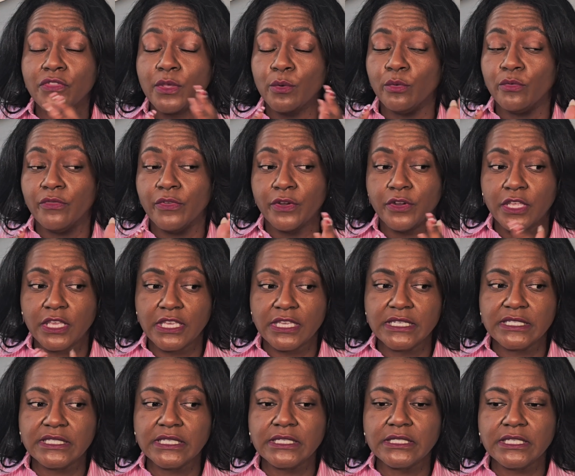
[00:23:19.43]
They were very
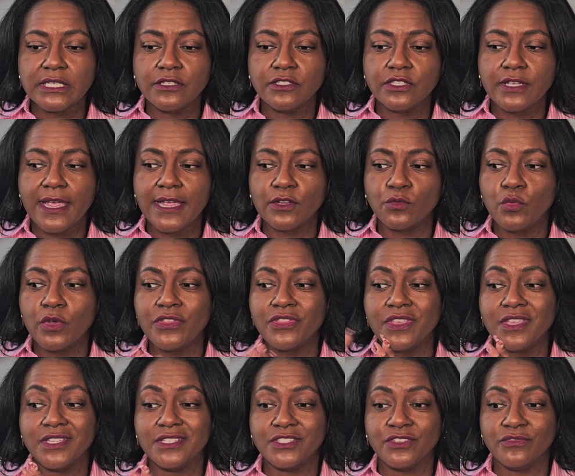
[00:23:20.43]
easy to interact with
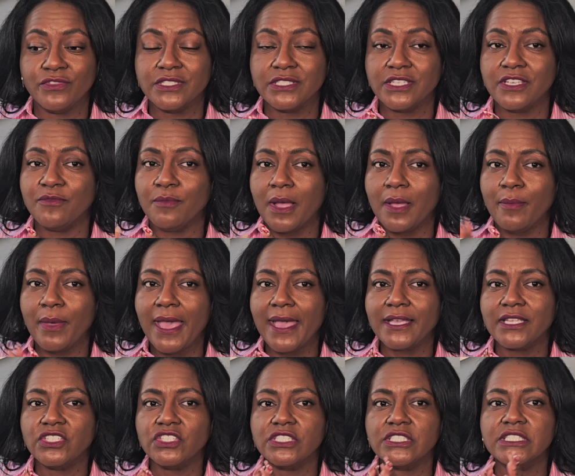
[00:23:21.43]
and to receive my
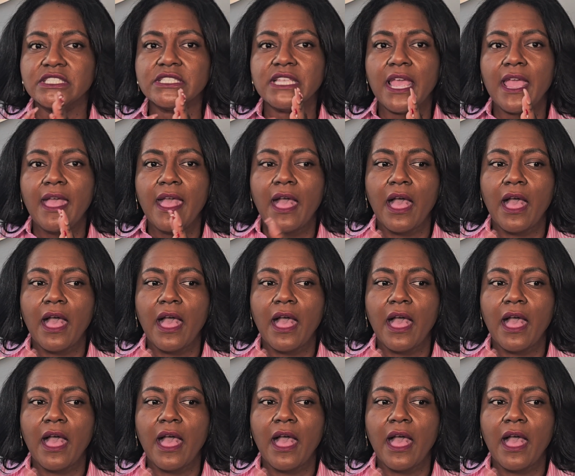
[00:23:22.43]
packages.